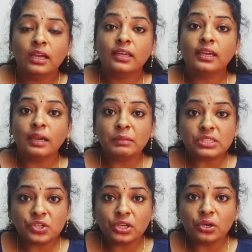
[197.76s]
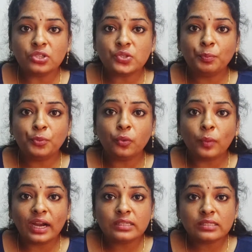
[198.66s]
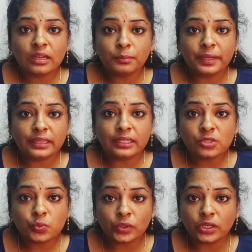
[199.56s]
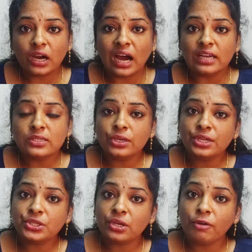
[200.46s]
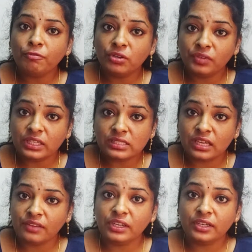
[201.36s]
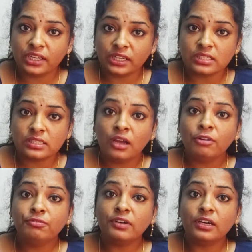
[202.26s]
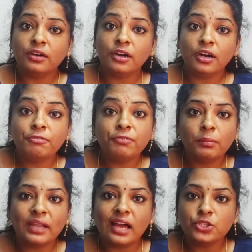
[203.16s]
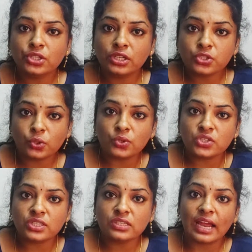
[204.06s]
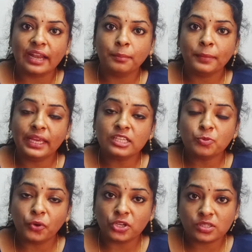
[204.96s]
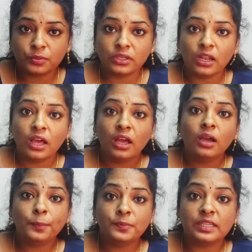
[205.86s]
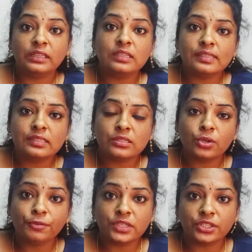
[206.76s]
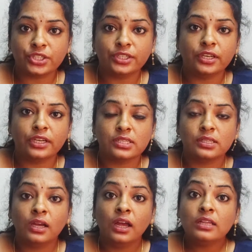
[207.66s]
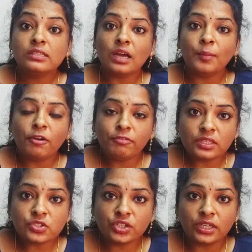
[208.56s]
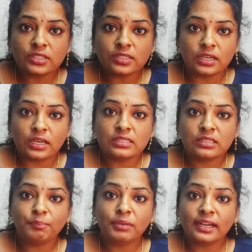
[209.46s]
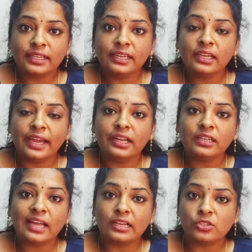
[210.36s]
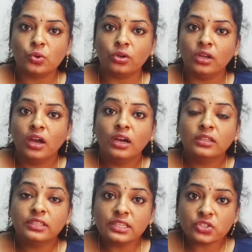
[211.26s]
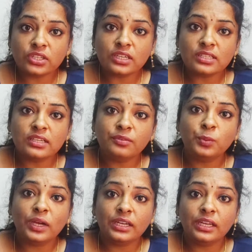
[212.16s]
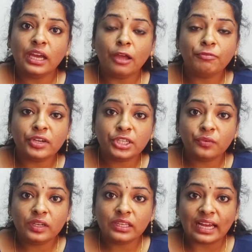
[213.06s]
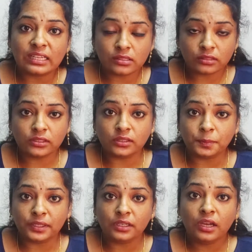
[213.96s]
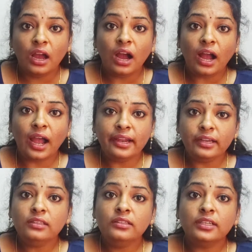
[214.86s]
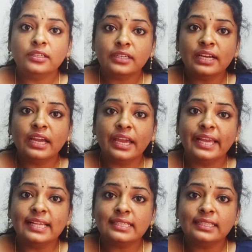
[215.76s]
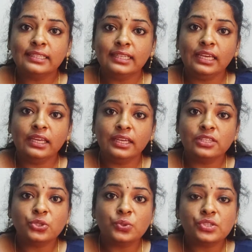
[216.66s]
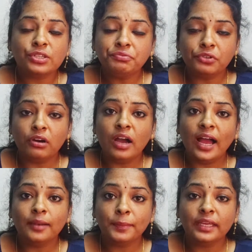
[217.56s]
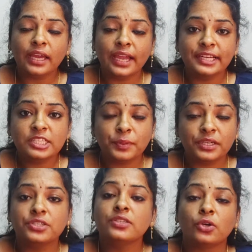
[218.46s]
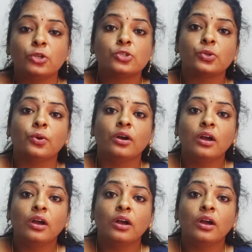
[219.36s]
Chemistry also provides the methods for isolation of living-saving drugs from natural sources and makes possible synthesis of such drugs. Some of these drugs are cisplatin and taxol. These drugs are very effective in cancer therapy. And the drug AZT is used for helping AIDS patients also.